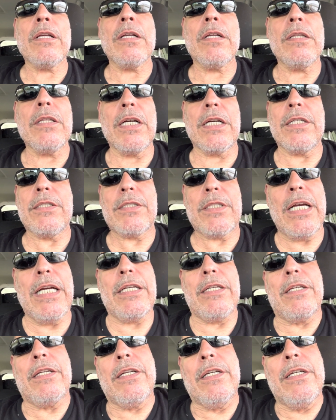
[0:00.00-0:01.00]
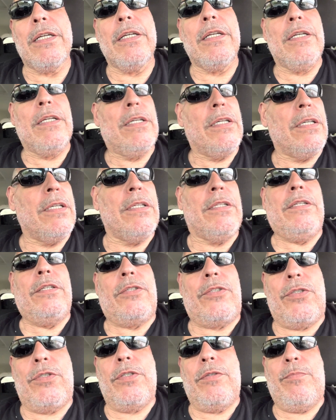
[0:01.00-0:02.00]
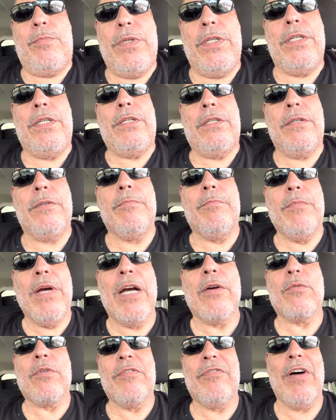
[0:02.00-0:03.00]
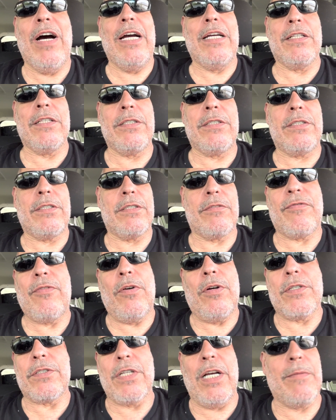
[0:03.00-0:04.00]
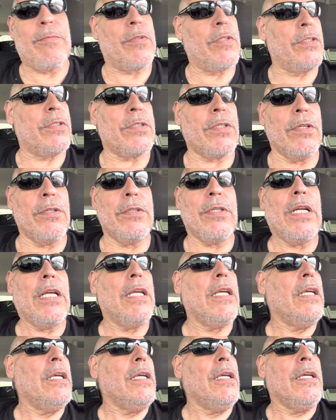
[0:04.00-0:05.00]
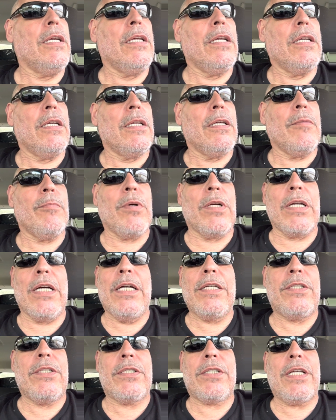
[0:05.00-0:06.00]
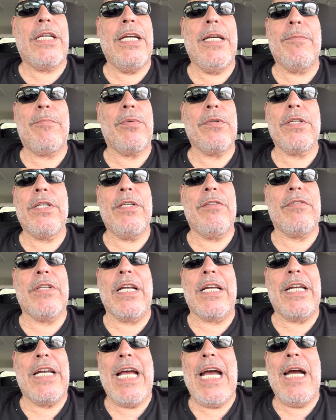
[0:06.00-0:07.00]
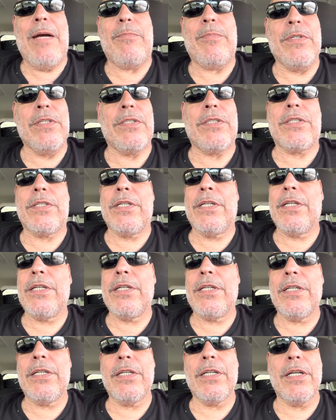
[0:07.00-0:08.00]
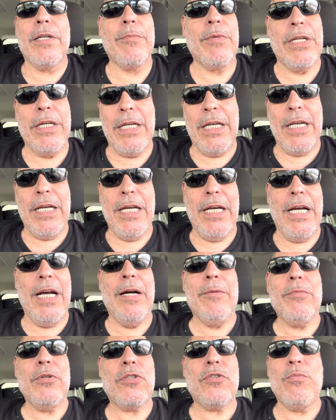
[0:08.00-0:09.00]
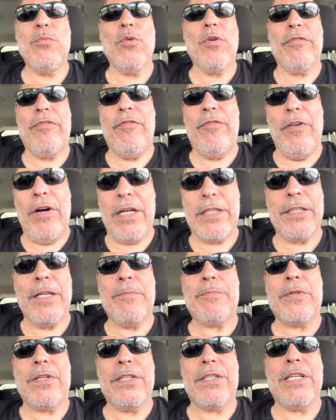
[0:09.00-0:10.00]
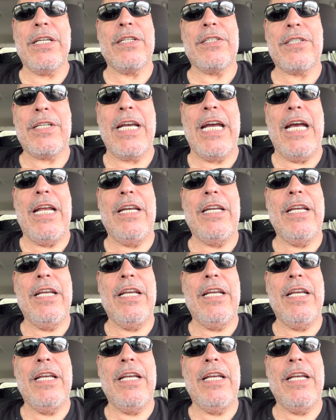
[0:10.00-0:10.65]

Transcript: Like I said, it, it should be met with violence as far as I'm concerned. But I just can't believe that it happens. I mean, how much more fucked up could things get?